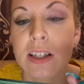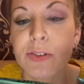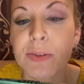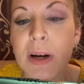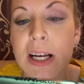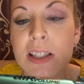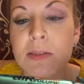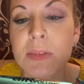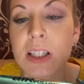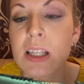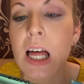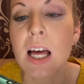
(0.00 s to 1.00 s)
It reminds me
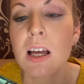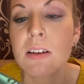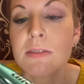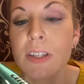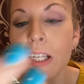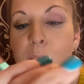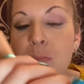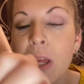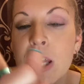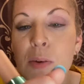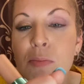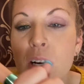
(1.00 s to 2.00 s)
a lot of like a
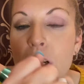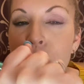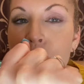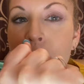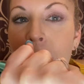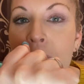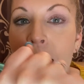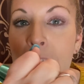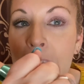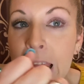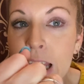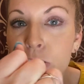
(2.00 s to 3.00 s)
makeup brush
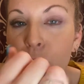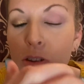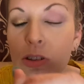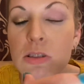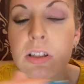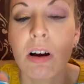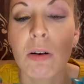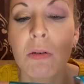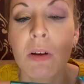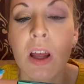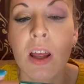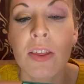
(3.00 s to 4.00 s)
handle. So
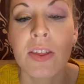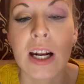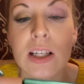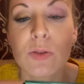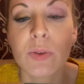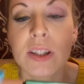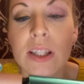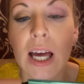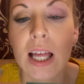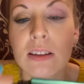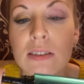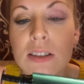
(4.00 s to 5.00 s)
that is what
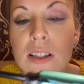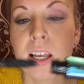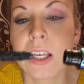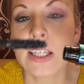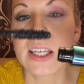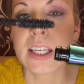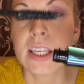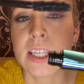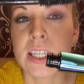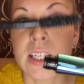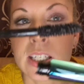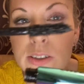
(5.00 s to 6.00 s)
that looks like.
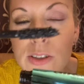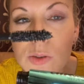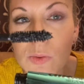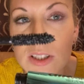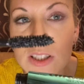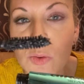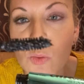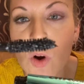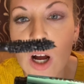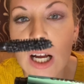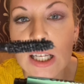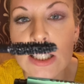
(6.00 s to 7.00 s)
Here is what the
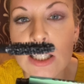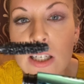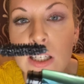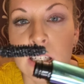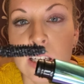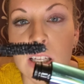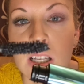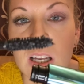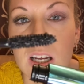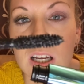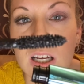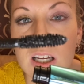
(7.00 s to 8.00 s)
wand
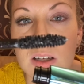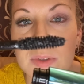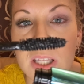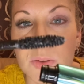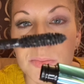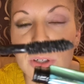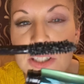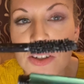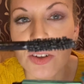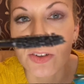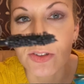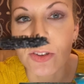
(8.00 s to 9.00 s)
um, and the
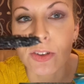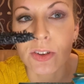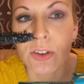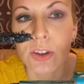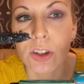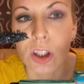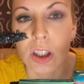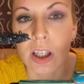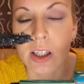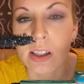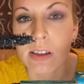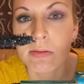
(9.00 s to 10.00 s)
bristles look like.